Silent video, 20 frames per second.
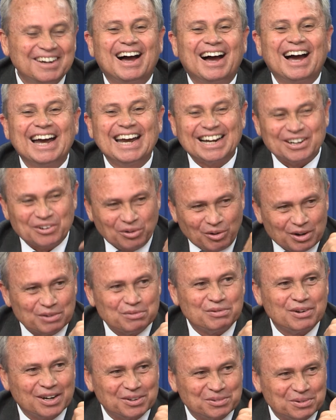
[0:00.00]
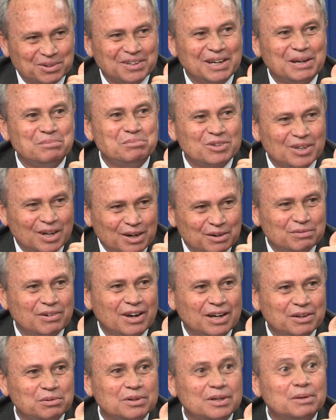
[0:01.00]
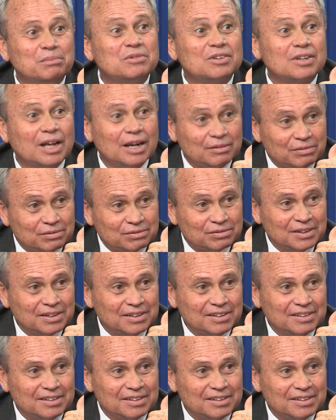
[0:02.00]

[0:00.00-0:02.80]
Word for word: I am all vexed with himself, vexed with himself,